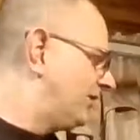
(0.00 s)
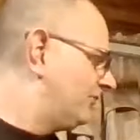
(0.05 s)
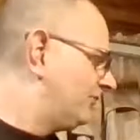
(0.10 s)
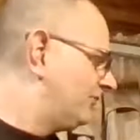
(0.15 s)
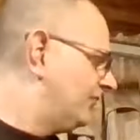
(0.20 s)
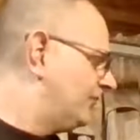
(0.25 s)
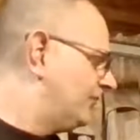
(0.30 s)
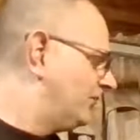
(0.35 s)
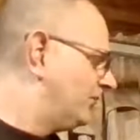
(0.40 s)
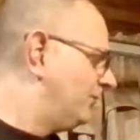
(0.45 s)
like a
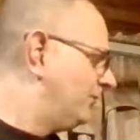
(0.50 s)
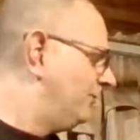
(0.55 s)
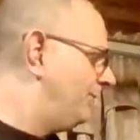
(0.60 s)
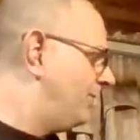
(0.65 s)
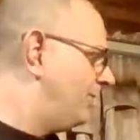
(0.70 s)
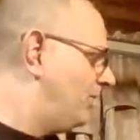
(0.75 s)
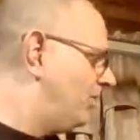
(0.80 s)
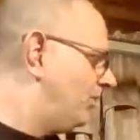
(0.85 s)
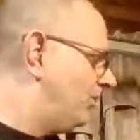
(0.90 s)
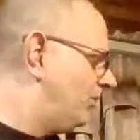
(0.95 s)
regular
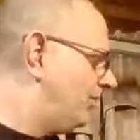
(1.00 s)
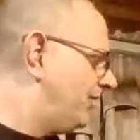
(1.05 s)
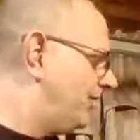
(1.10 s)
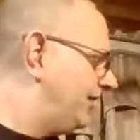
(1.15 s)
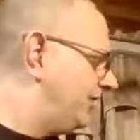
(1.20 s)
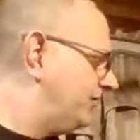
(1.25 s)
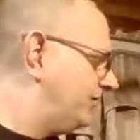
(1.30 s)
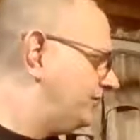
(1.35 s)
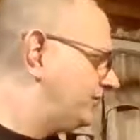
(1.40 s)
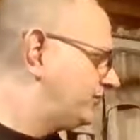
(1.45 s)
bolt.
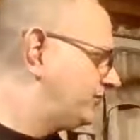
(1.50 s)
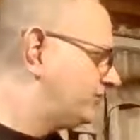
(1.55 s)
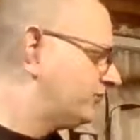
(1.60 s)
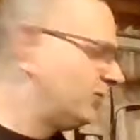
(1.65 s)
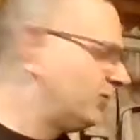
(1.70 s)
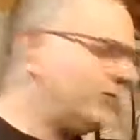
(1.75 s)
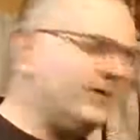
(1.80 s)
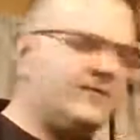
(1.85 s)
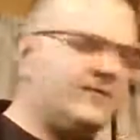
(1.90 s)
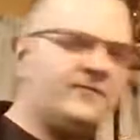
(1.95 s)
They
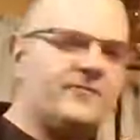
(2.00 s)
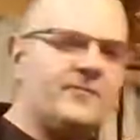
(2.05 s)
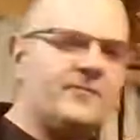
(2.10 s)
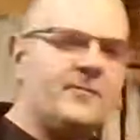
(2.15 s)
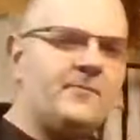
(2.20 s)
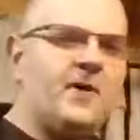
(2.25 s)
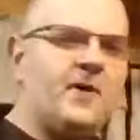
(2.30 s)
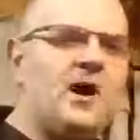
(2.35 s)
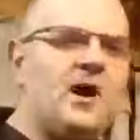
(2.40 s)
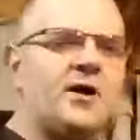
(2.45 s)
screw in from
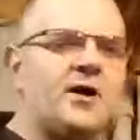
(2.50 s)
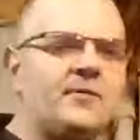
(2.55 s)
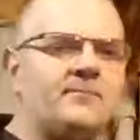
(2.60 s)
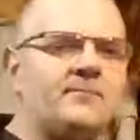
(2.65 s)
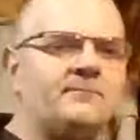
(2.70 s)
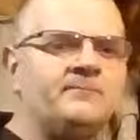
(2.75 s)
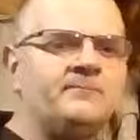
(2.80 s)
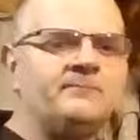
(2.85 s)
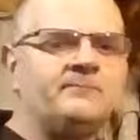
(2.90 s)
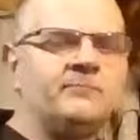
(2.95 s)
the
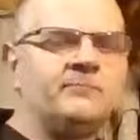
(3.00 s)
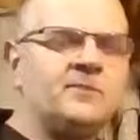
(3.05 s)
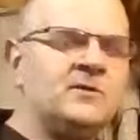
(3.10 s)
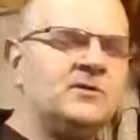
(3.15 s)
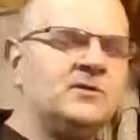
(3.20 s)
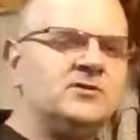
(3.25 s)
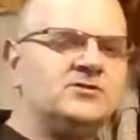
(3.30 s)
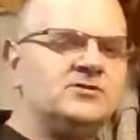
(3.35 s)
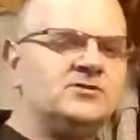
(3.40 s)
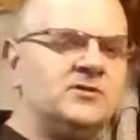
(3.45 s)
bottom.
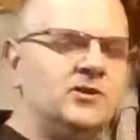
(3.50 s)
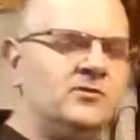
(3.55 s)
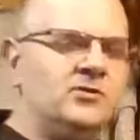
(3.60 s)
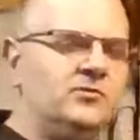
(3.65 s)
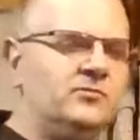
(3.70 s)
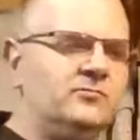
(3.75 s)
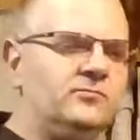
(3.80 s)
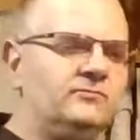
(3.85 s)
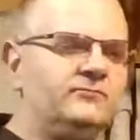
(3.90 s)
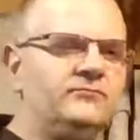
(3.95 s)

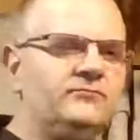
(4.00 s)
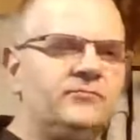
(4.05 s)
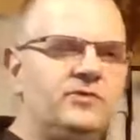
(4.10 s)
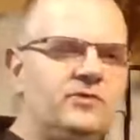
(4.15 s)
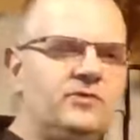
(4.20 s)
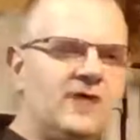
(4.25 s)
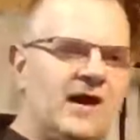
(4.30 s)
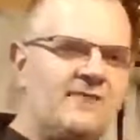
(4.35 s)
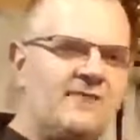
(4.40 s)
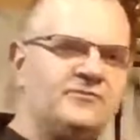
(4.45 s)
So
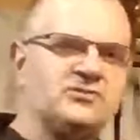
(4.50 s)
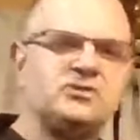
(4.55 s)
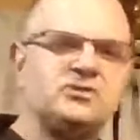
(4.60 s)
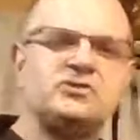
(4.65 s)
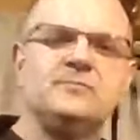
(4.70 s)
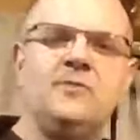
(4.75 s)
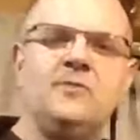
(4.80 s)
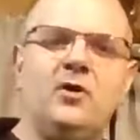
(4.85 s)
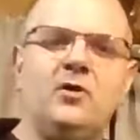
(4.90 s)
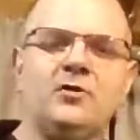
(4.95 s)
you have a
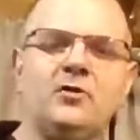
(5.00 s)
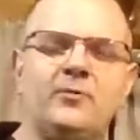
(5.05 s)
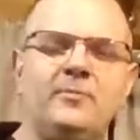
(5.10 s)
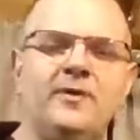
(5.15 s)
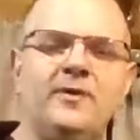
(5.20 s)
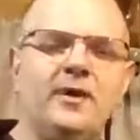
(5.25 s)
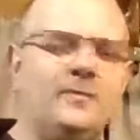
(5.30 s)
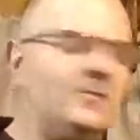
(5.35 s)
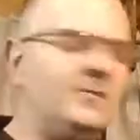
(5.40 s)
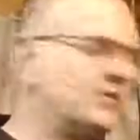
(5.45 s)
smaller pin,